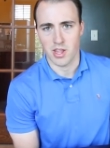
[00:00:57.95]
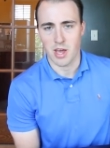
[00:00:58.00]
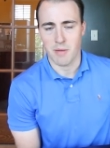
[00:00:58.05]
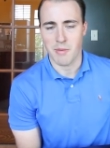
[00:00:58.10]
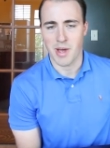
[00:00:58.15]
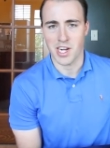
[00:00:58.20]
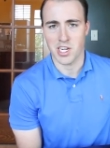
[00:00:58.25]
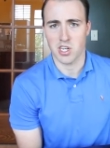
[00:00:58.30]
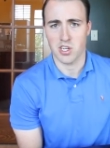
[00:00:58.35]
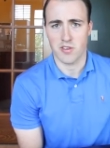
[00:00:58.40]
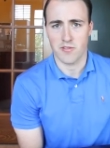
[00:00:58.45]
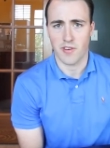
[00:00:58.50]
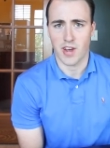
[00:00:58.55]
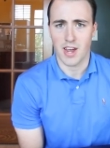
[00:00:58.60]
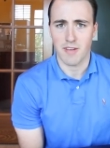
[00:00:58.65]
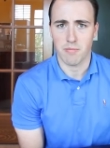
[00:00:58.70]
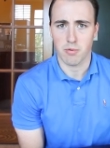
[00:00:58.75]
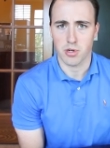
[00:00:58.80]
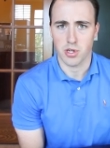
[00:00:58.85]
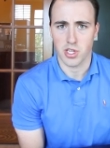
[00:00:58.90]
That match is
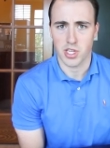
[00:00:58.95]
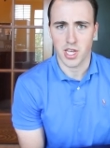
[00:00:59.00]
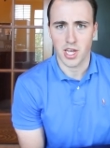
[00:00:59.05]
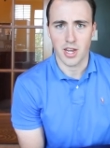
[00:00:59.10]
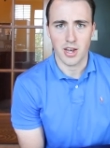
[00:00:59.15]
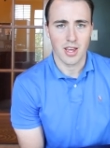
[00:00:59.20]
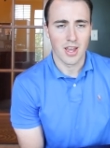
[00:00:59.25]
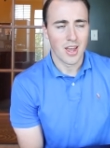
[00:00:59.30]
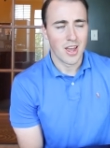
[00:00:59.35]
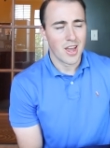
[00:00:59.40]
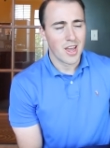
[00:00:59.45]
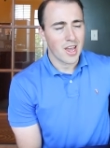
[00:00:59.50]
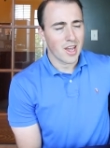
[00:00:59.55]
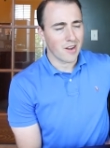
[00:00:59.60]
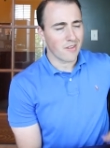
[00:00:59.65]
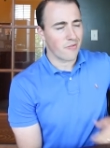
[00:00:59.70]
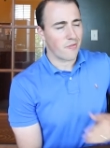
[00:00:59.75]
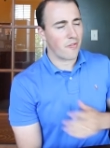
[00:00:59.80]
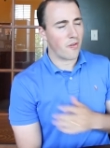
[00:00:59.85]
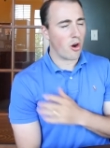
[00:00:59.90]
five percent.
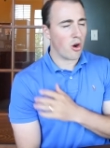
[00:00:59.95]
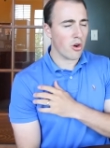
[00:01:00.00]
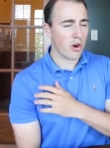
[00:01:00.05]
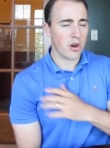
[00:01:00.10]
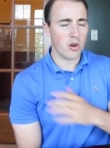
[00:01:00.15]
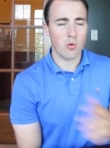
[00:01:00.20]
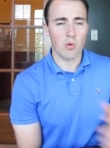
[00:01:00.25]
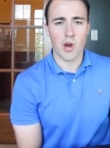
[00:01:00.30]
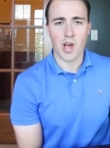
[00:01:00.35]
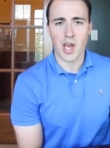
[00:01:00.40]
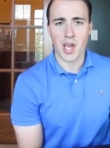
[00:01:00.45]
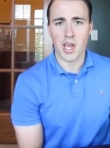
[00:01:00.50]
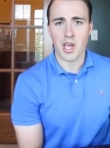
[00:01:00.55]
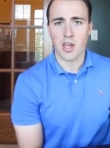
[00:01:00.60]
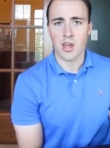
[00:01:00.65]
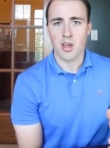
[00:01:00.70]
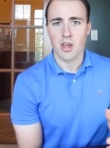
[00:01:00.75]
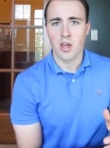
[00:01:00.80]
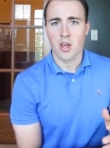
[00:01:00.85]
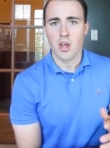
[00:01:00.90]
And far and
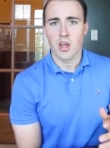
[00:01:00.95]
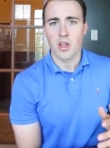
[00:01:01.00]
away,